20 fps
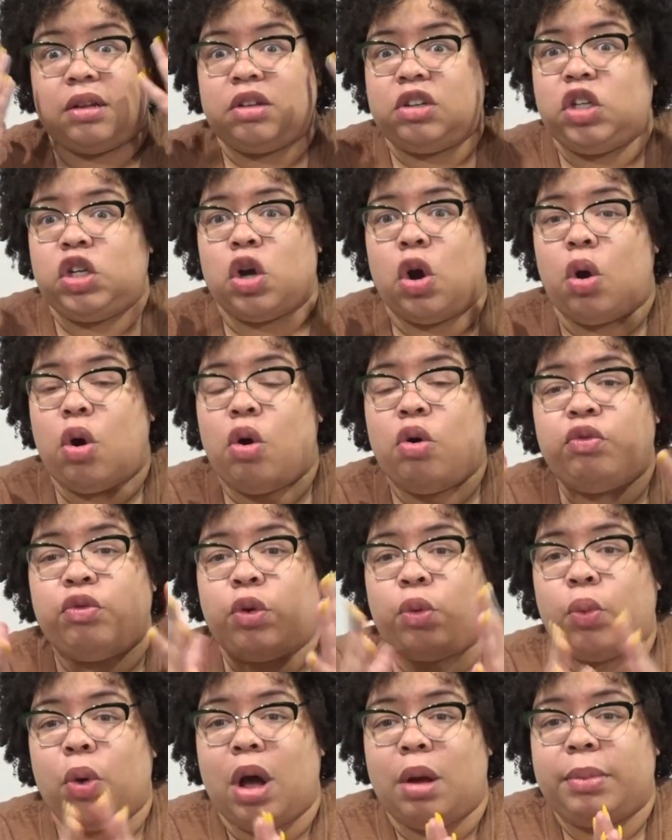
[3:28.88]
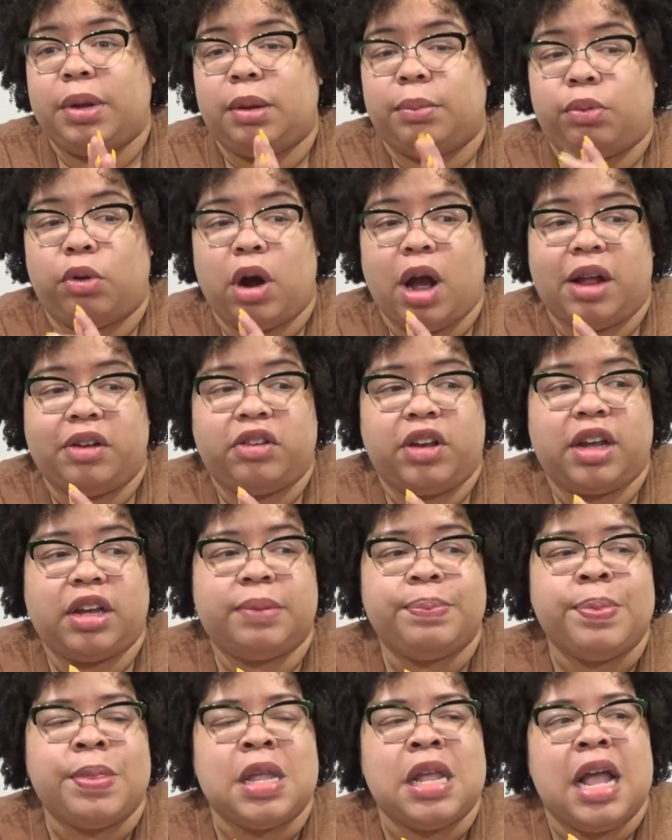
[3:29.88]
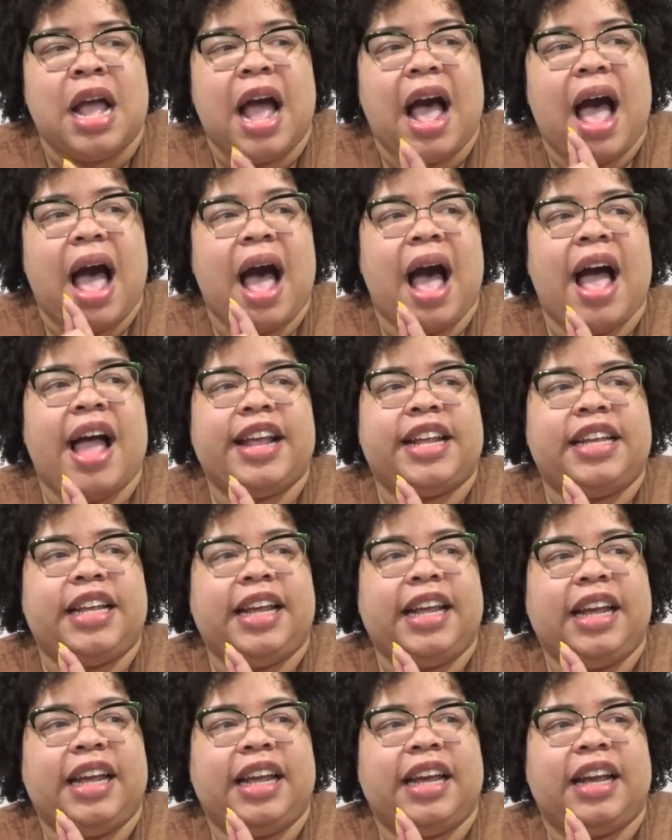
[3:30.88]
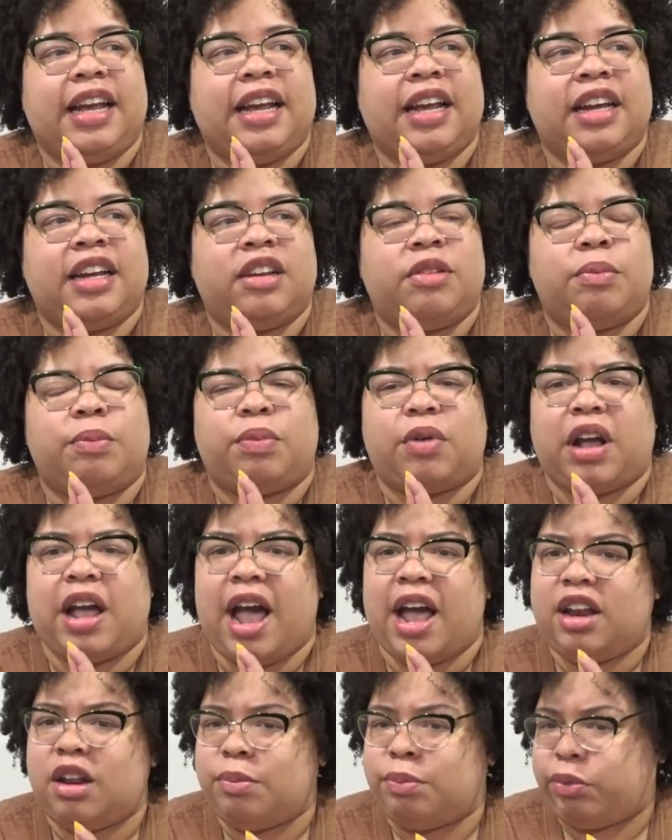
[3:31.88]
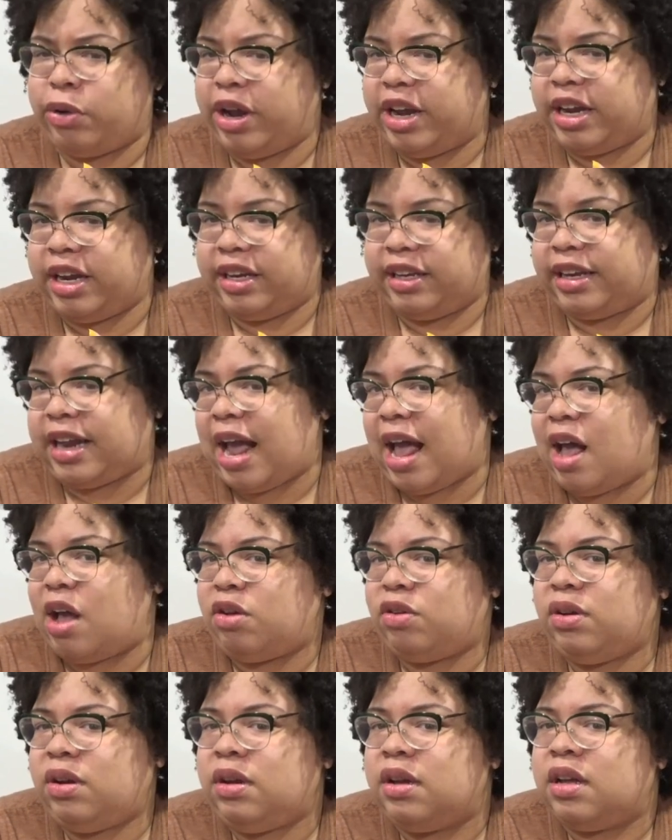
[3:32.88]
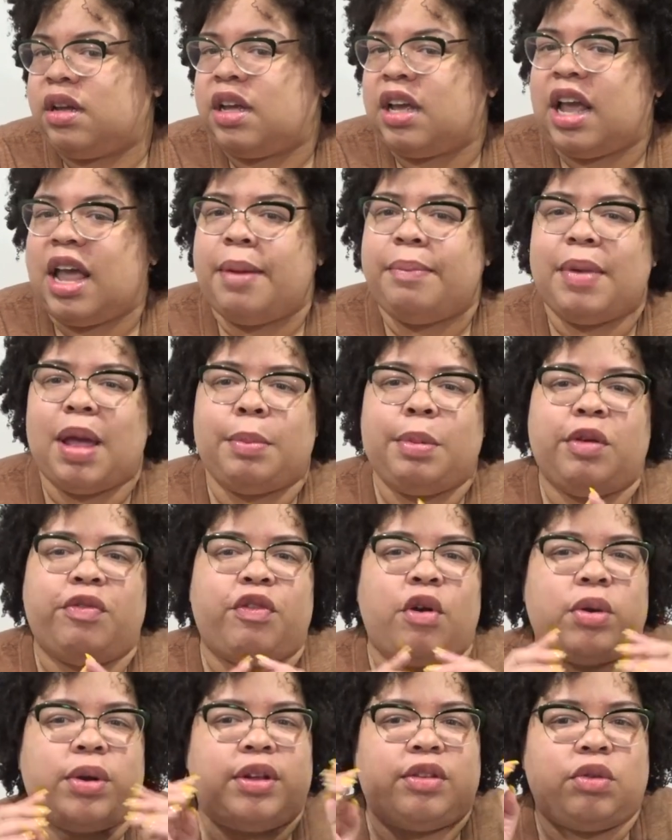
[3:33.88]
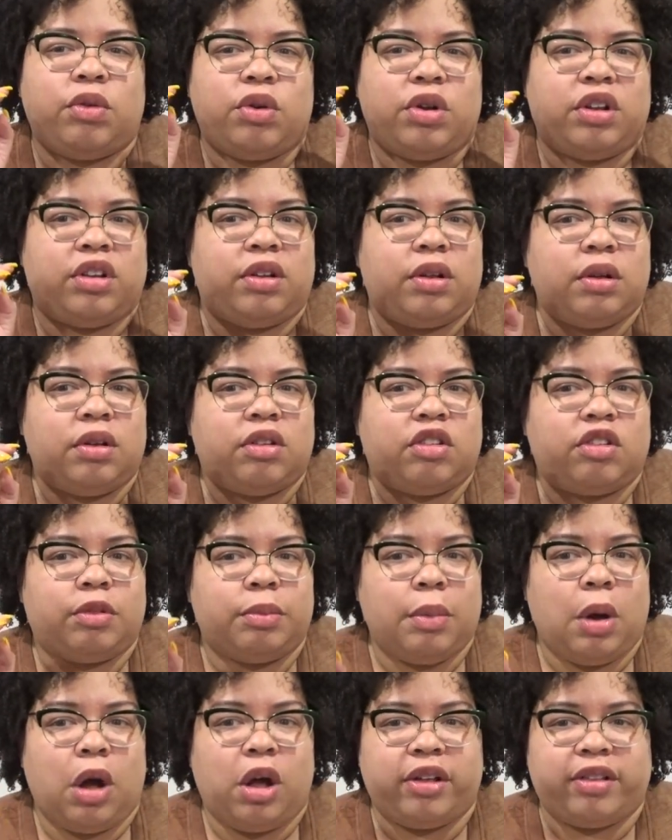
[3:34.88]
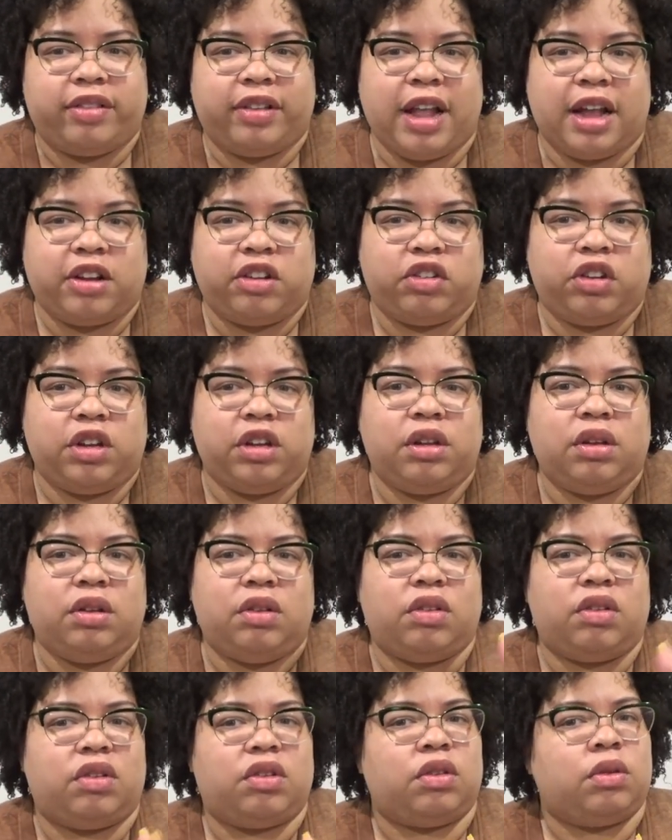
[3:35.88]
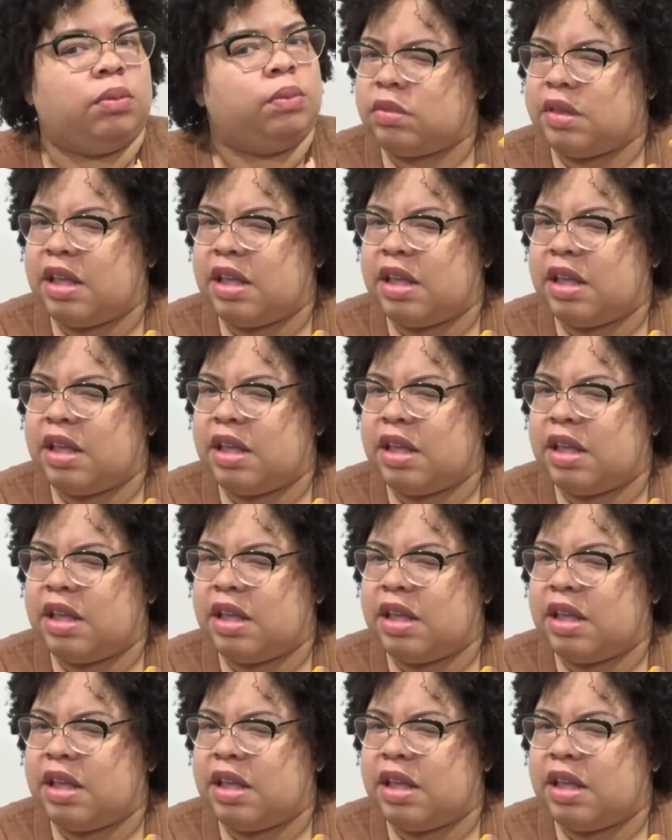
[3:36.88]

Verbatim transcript: you know, overwhelming project, I can kind of break it down and maybe focus on small sections